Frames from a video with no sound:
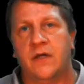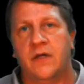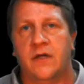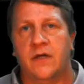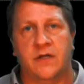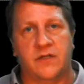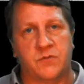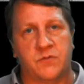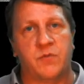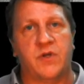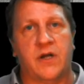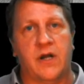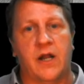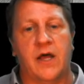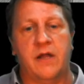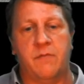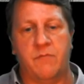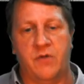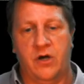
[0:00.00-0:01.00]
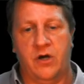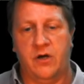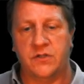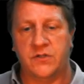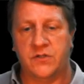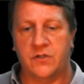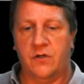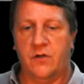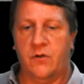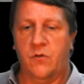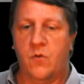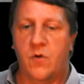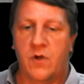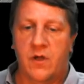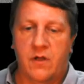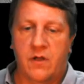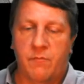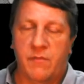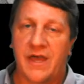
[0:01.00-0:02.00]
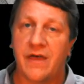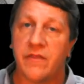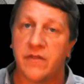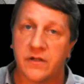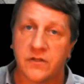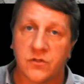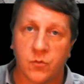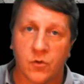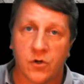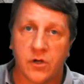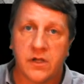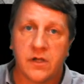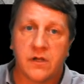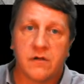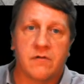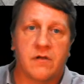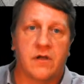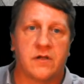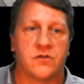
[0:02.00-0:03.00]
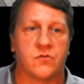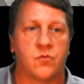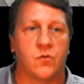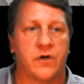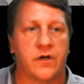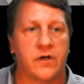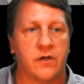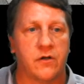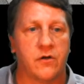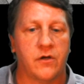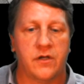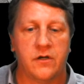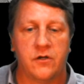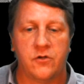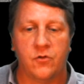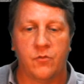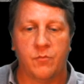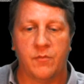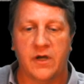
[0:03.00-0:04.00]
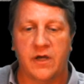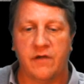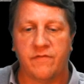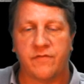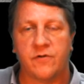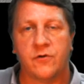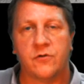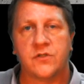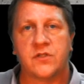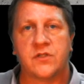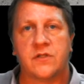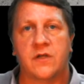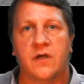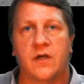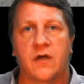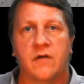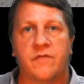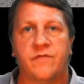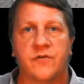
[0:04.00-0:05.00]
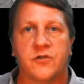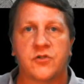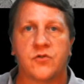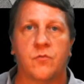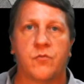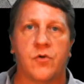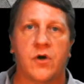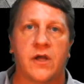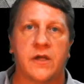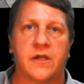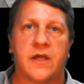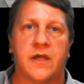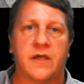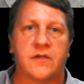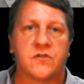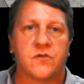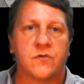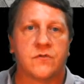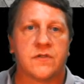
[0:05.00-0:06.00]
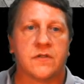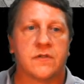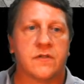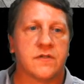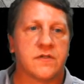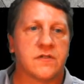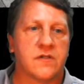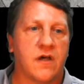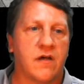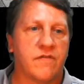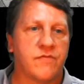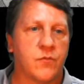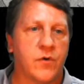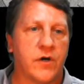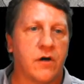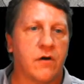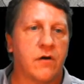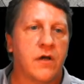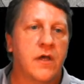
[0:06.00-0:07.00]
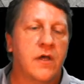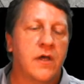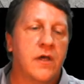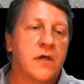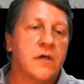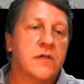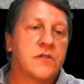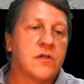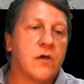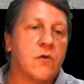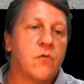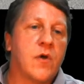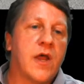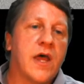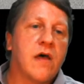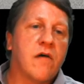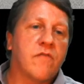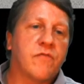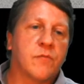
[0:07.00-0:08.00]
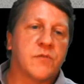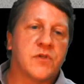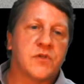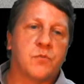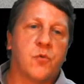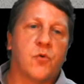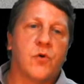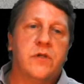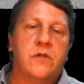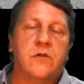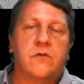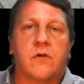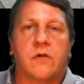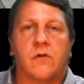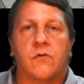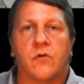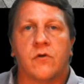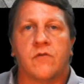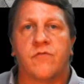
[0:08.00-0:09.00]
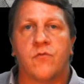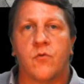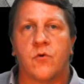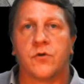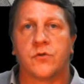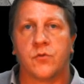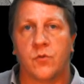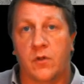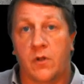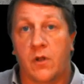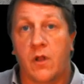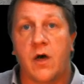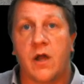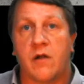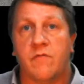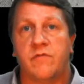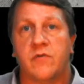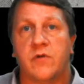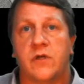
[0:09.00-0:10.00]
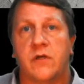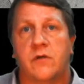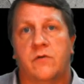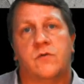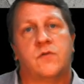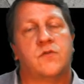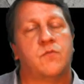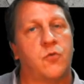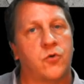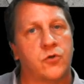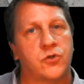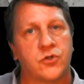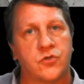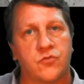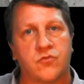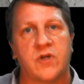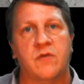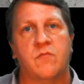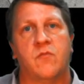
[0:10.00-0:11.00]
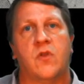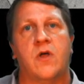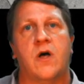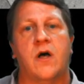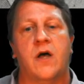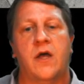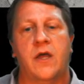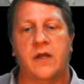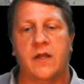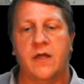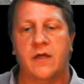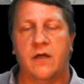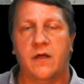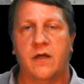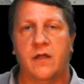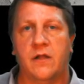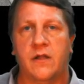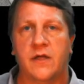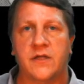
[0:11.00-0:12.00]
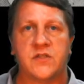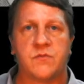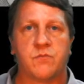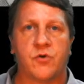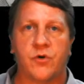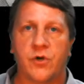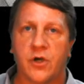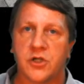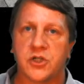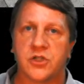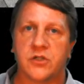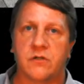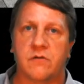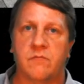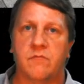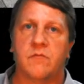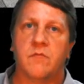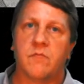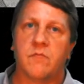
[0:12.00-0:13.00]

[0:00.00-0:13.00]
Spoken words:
it's been a nightmare. So now that it's working, I just wanted to go ahead and do my first official broadcast using this software. So now from this point, you can look forward to a lot of videos, more streamlined, less production